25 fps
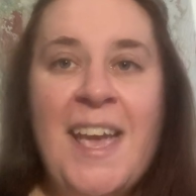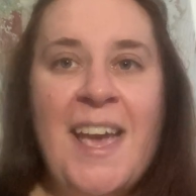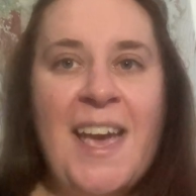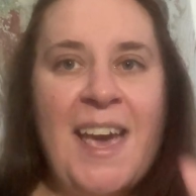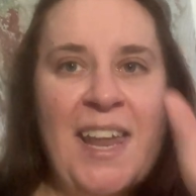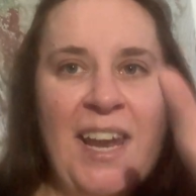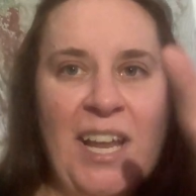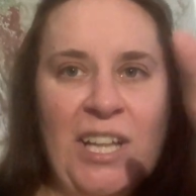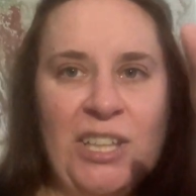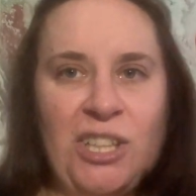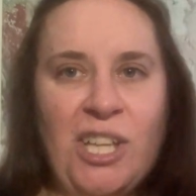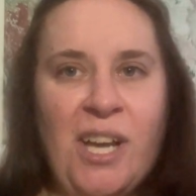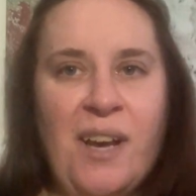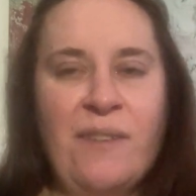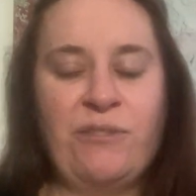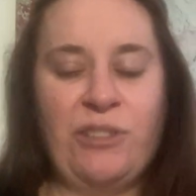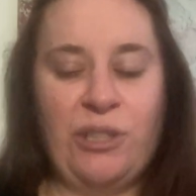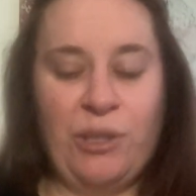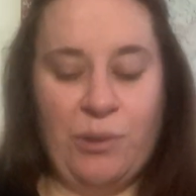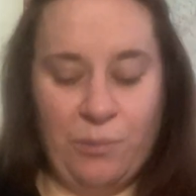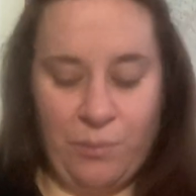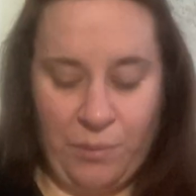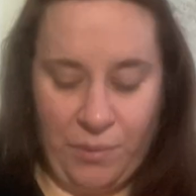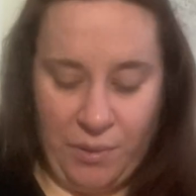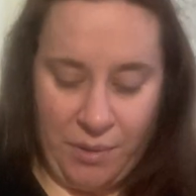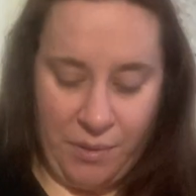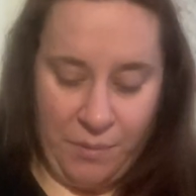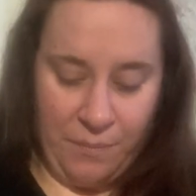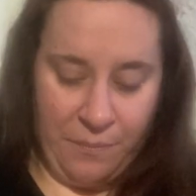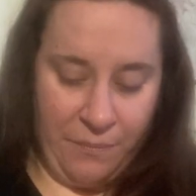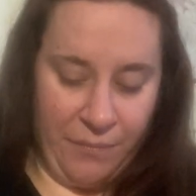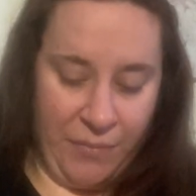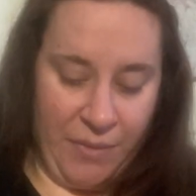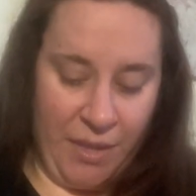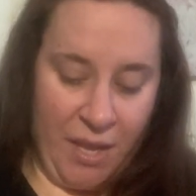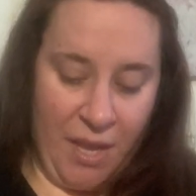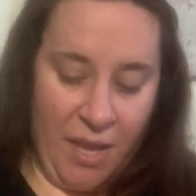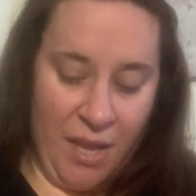And I love you.
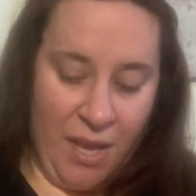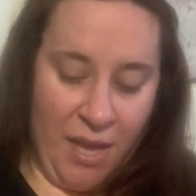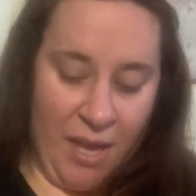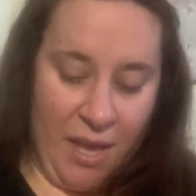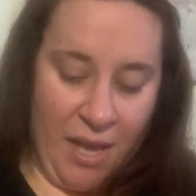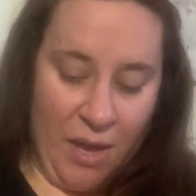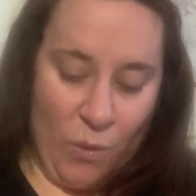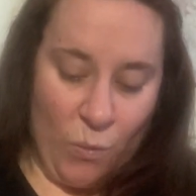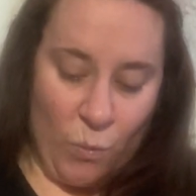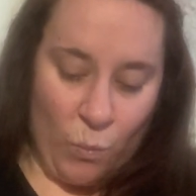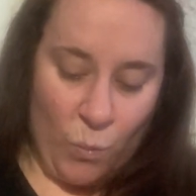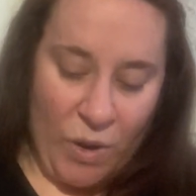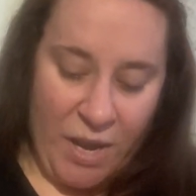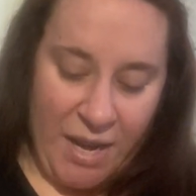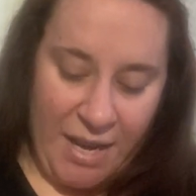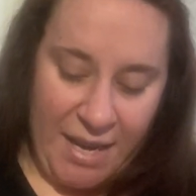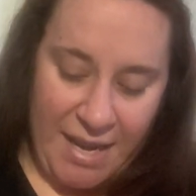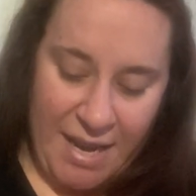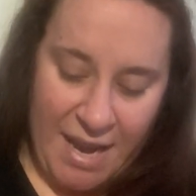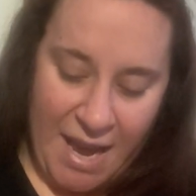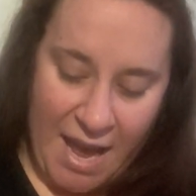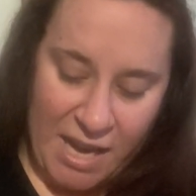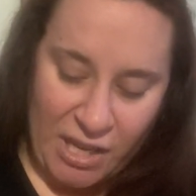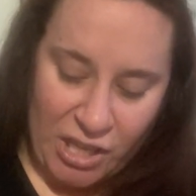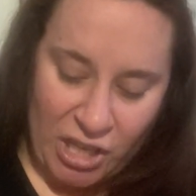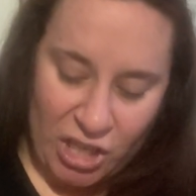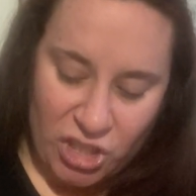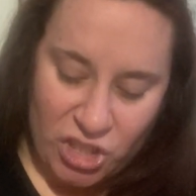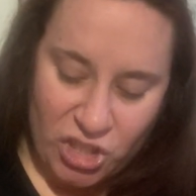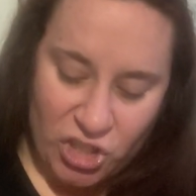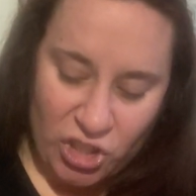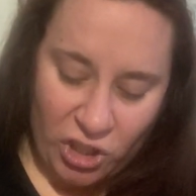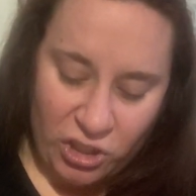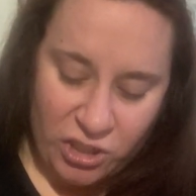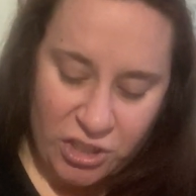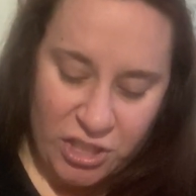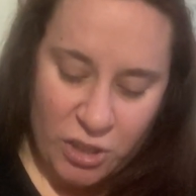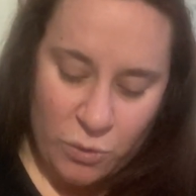When he had
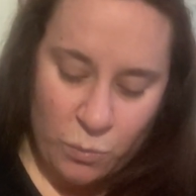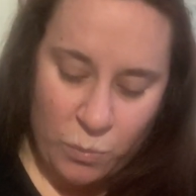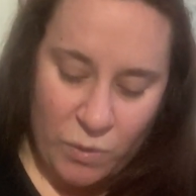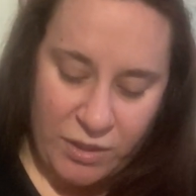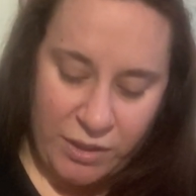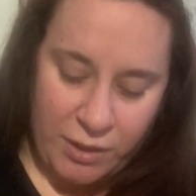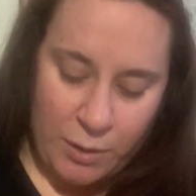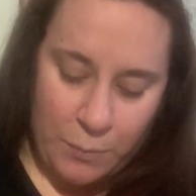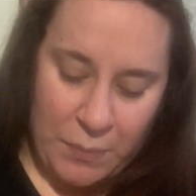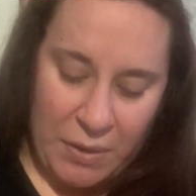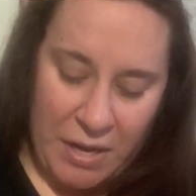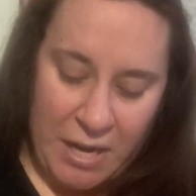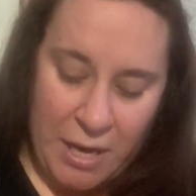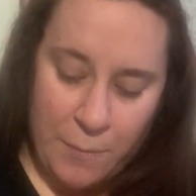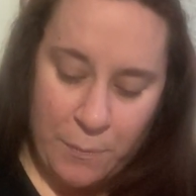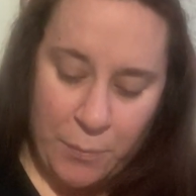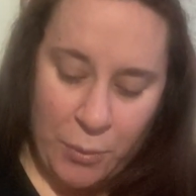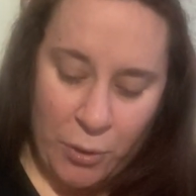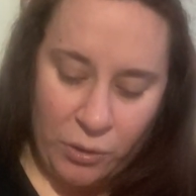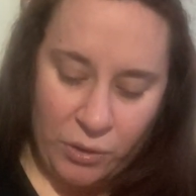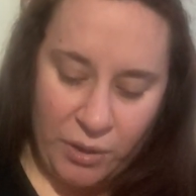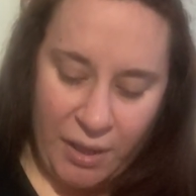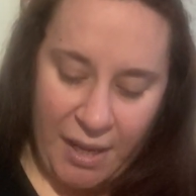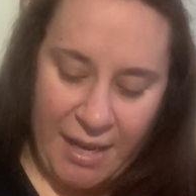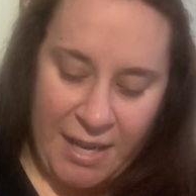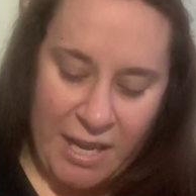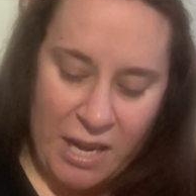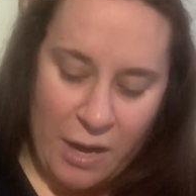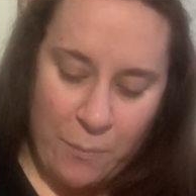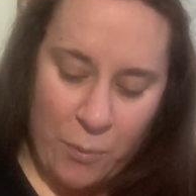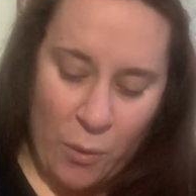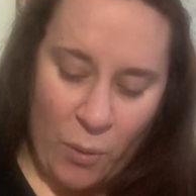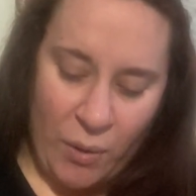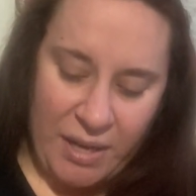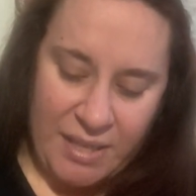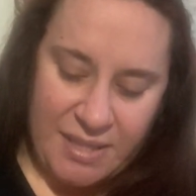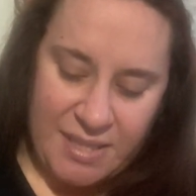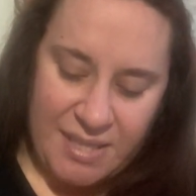consulted with the people, he
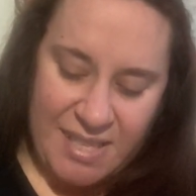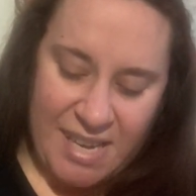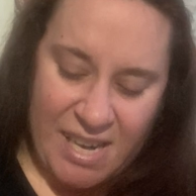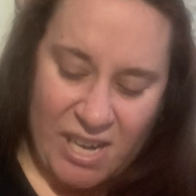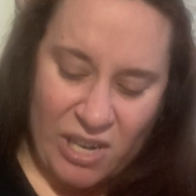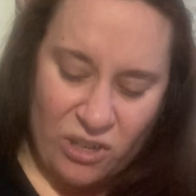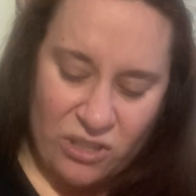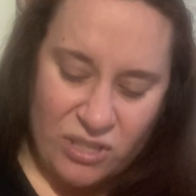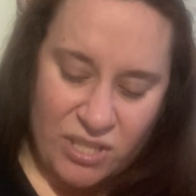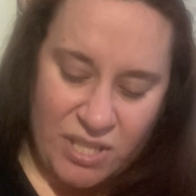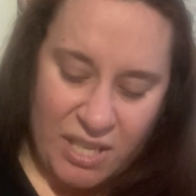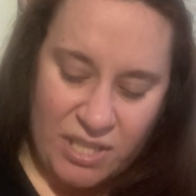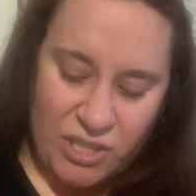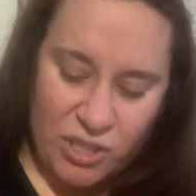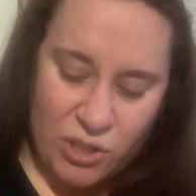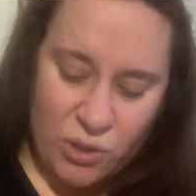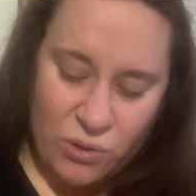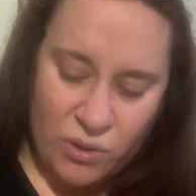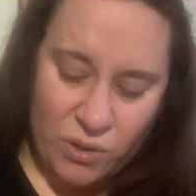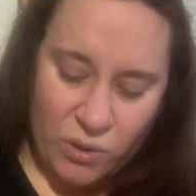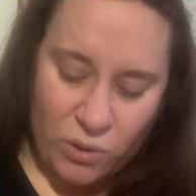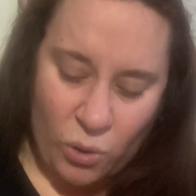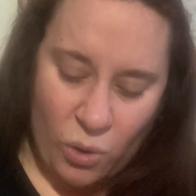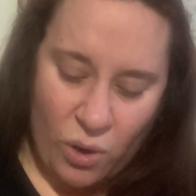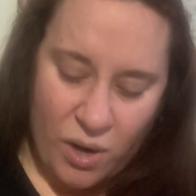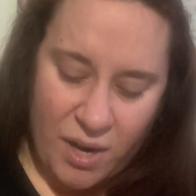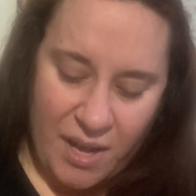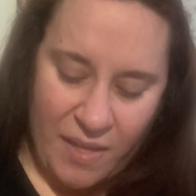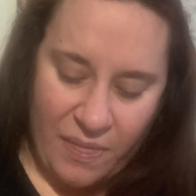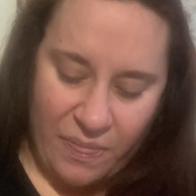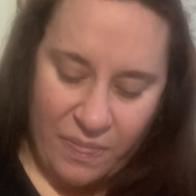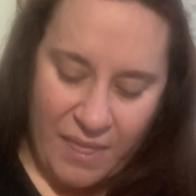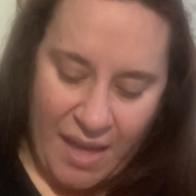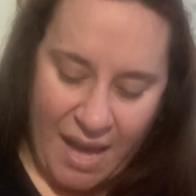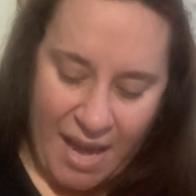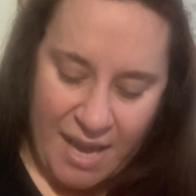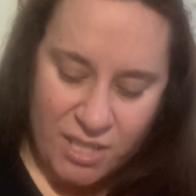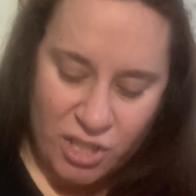appointed singers unto the Lord,
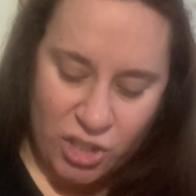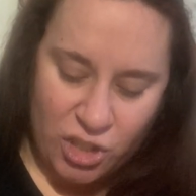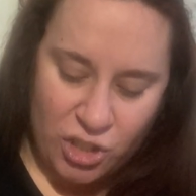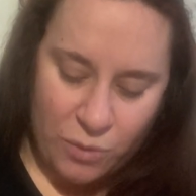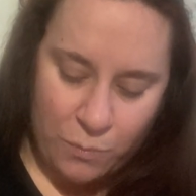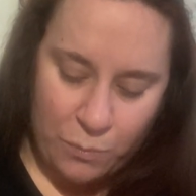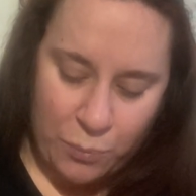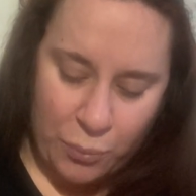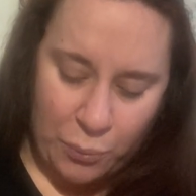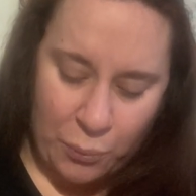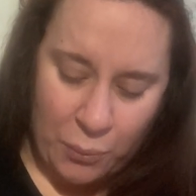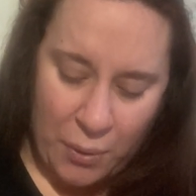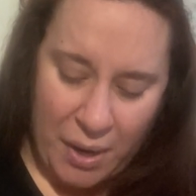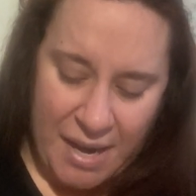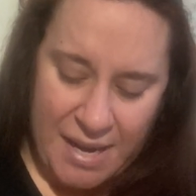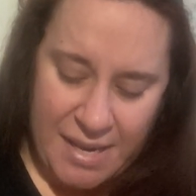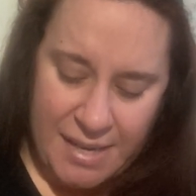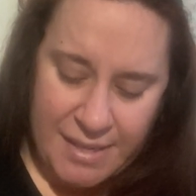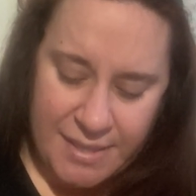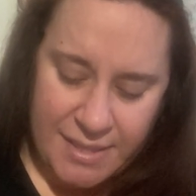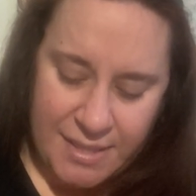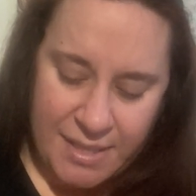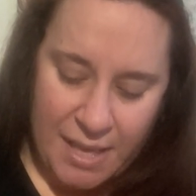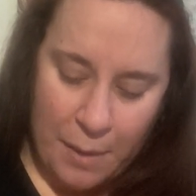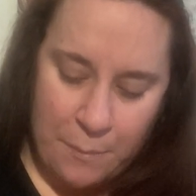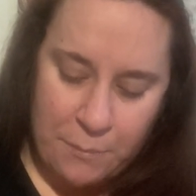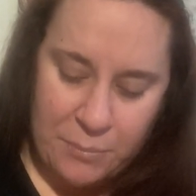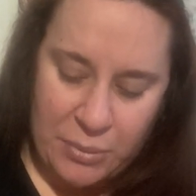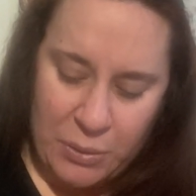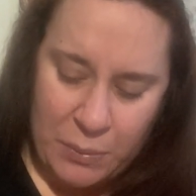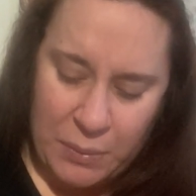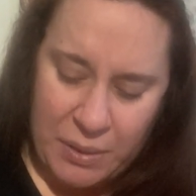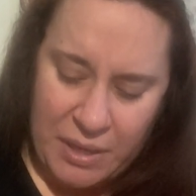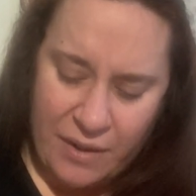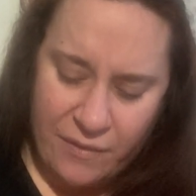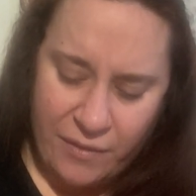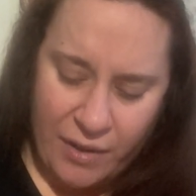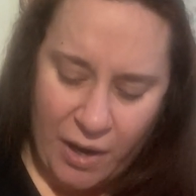and that should praise the
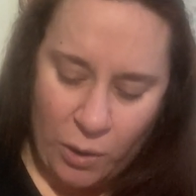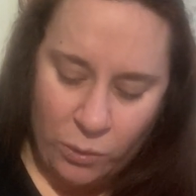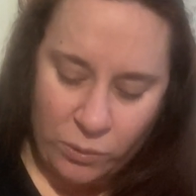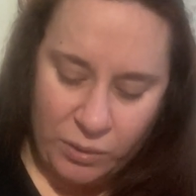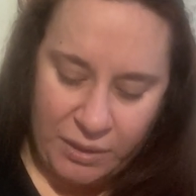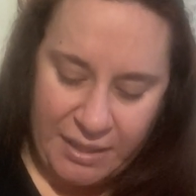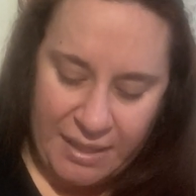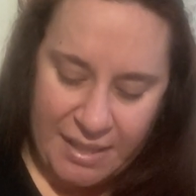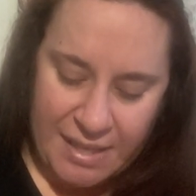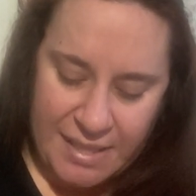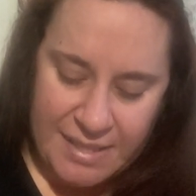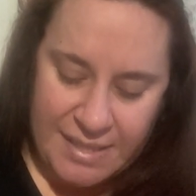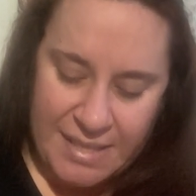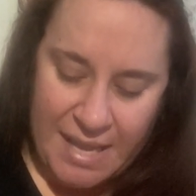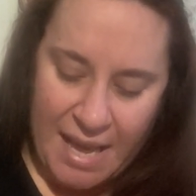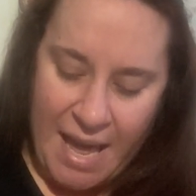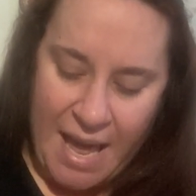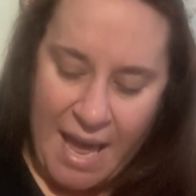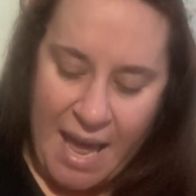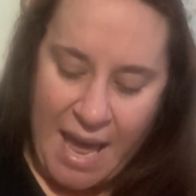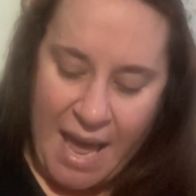beauty of holiness